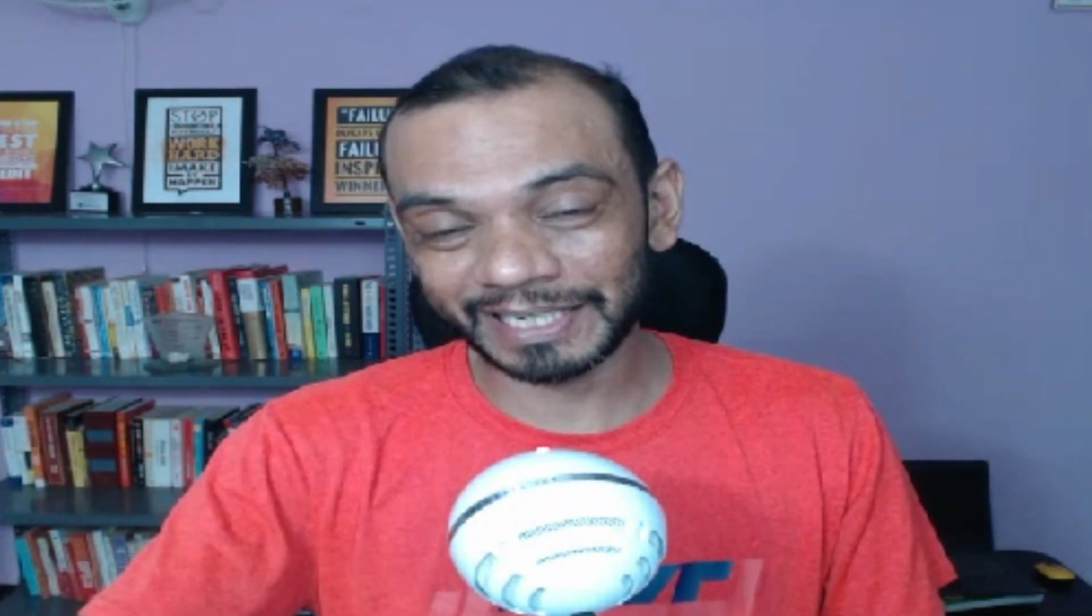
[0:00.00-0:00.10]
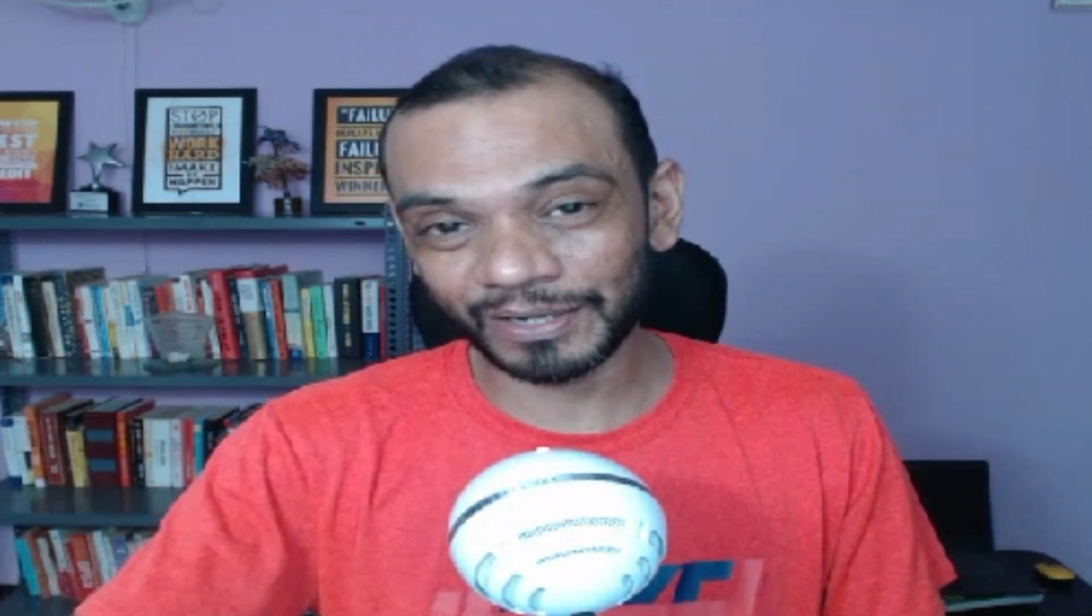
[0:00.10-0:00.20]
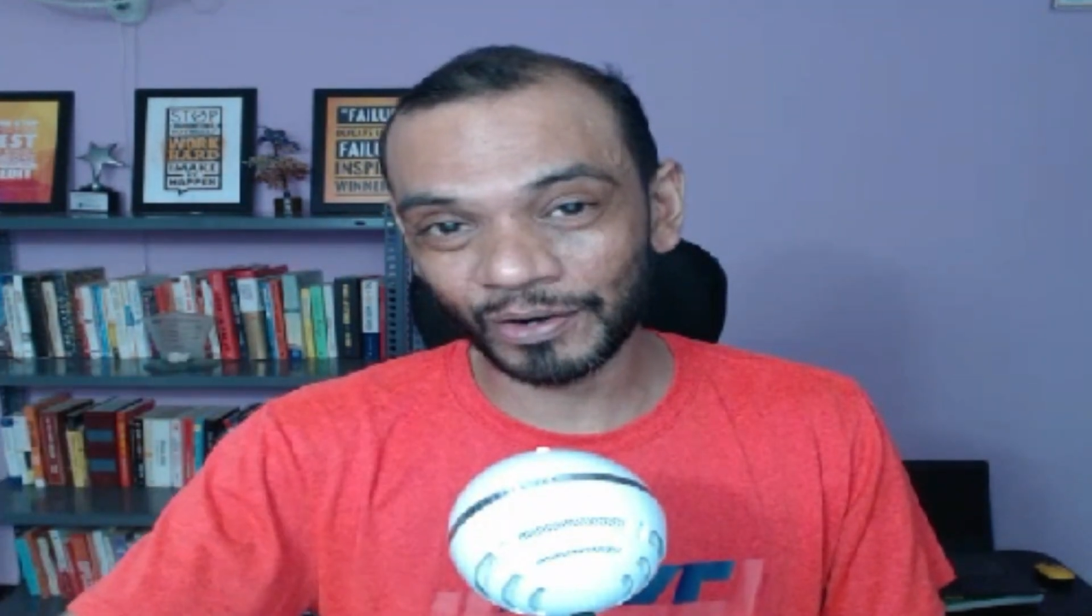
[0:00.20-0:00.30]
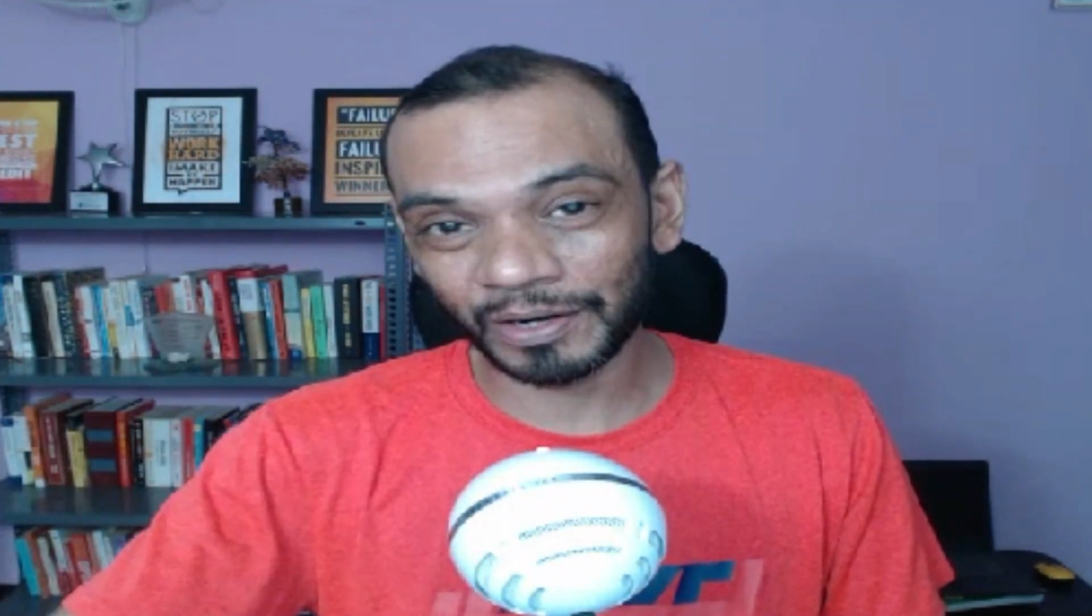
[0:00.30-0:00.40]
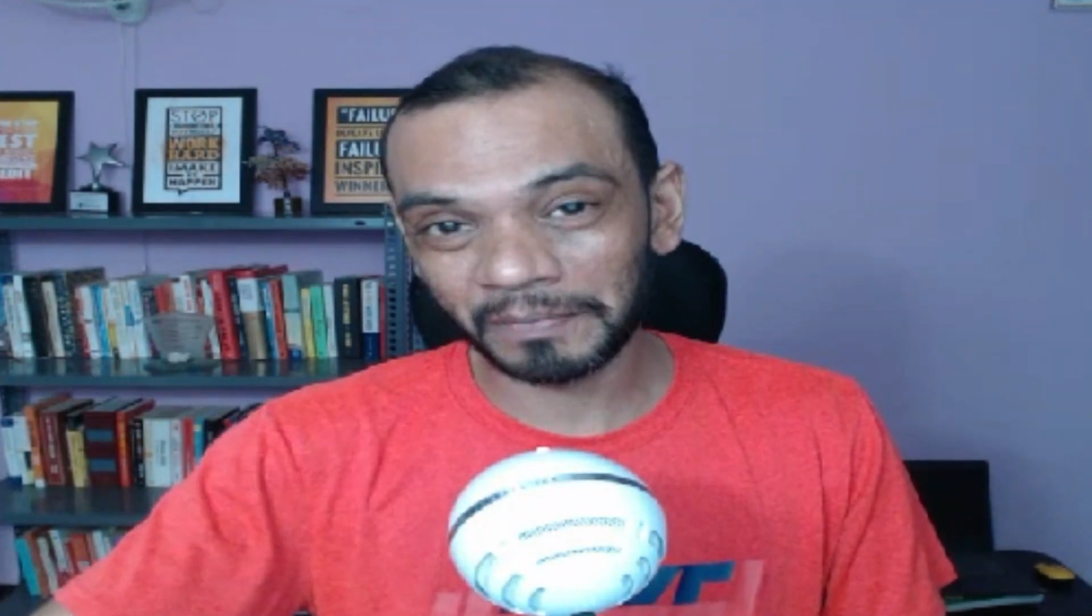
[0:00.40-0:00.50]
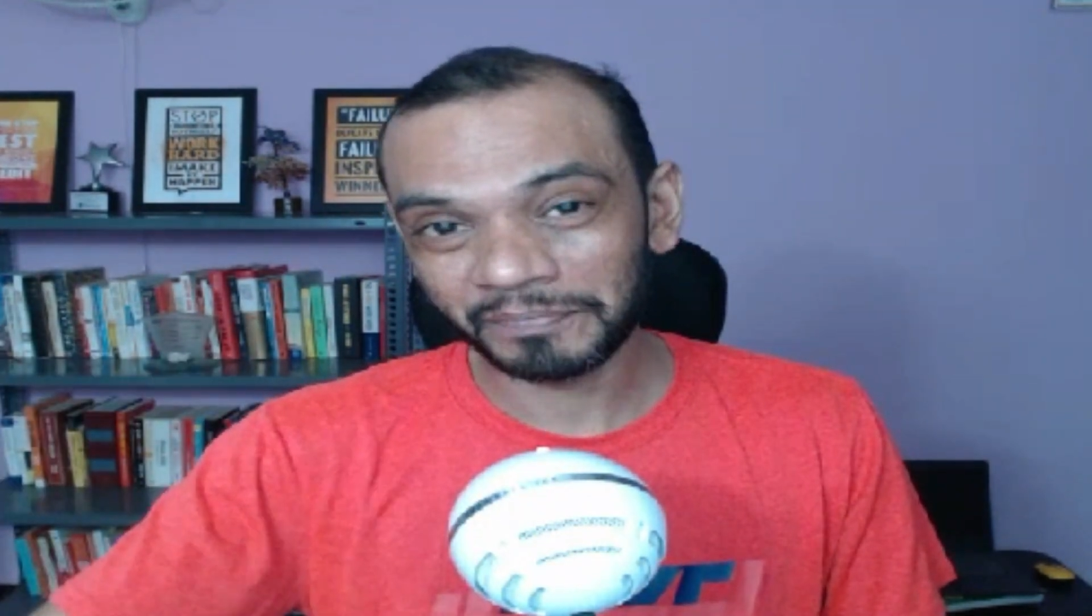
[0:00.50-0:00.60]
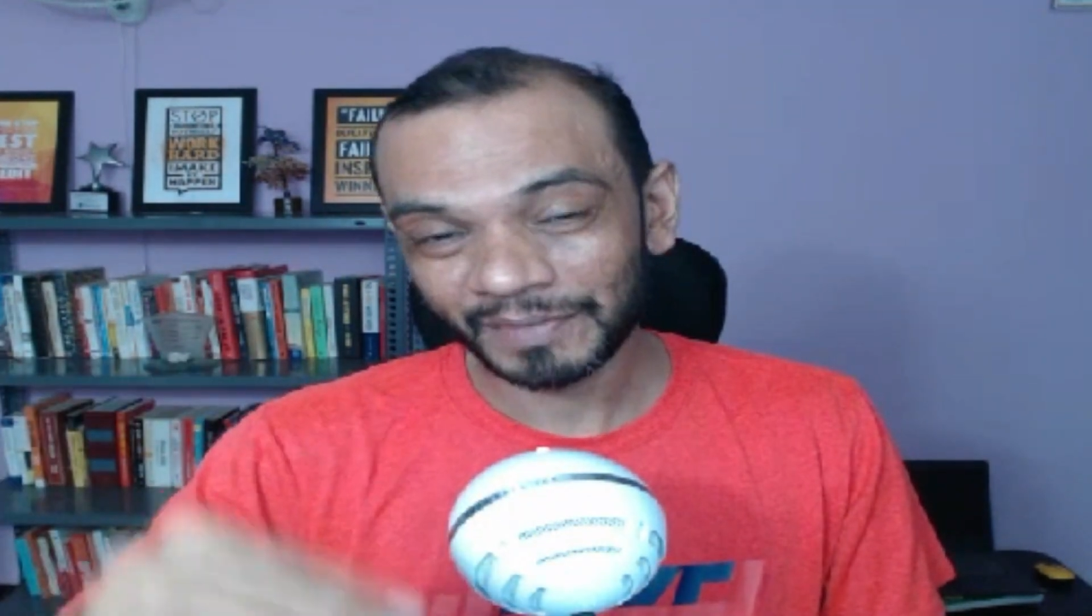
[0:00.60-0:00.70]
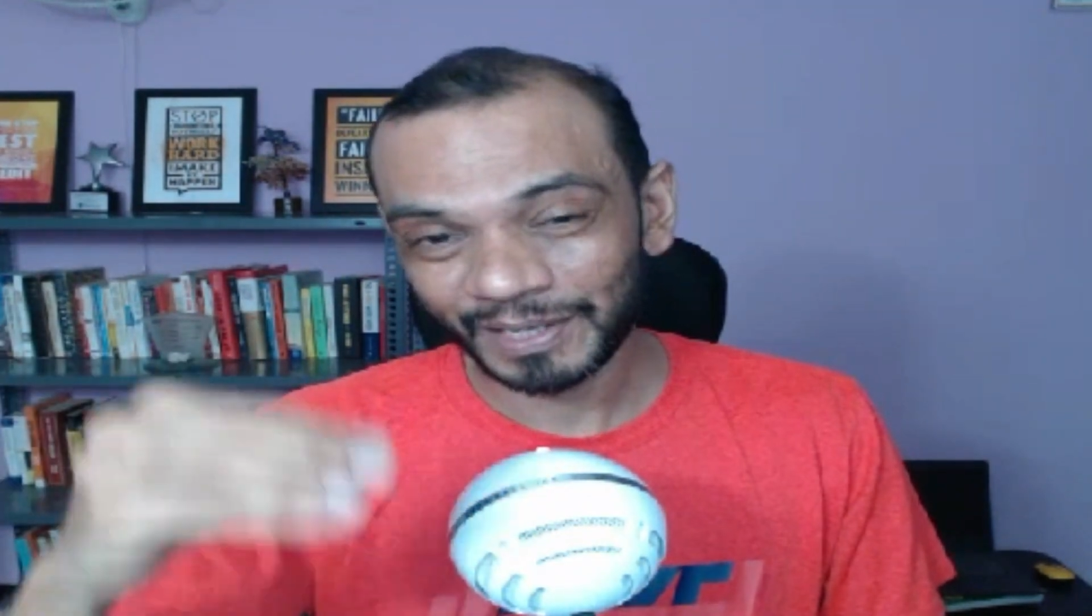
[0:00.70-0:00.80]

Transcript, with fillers: and all,